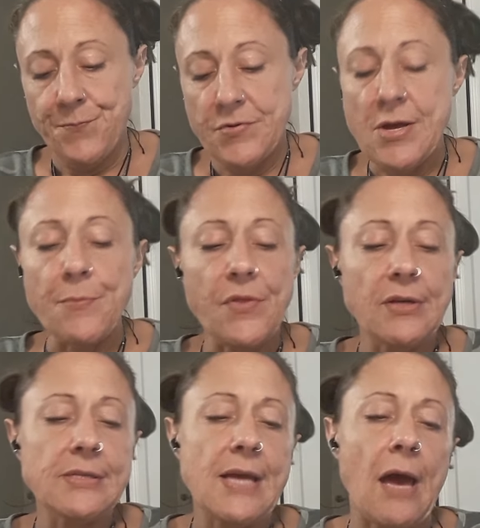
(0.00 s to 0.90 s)
Some
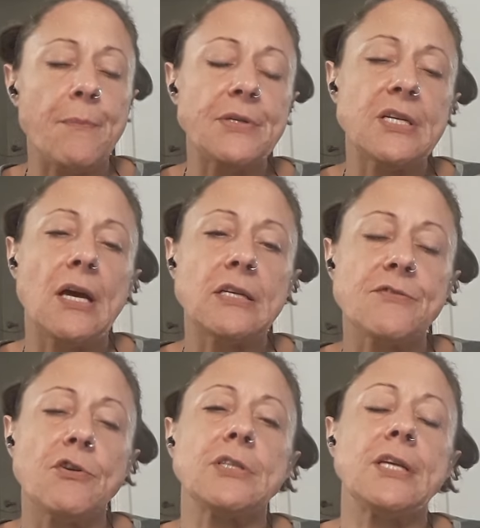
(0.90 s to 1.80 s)
things happen to us
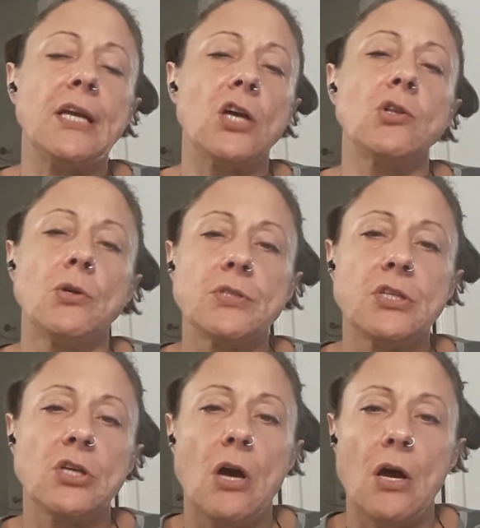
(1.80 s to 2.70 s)
for us to get closer
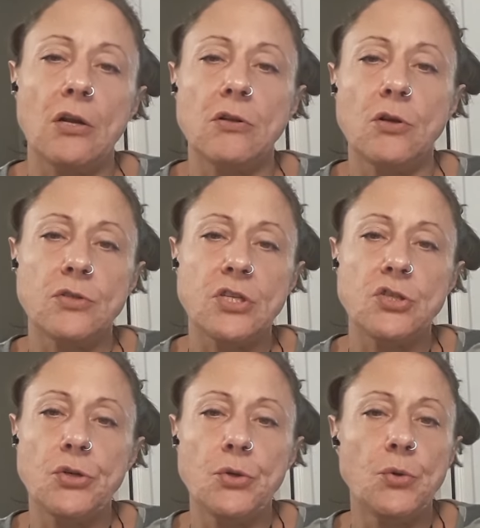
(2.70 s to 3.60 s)
to God, closer
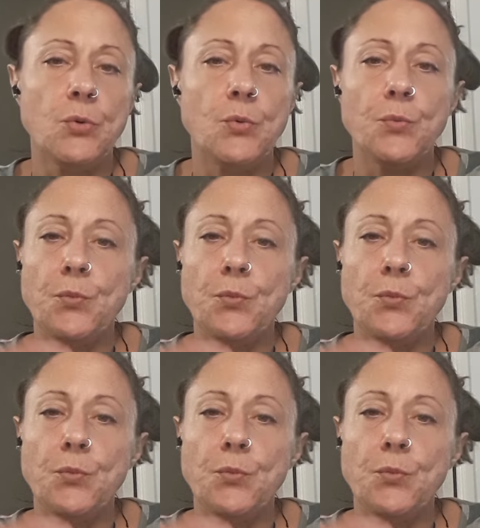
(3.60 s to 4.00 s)
to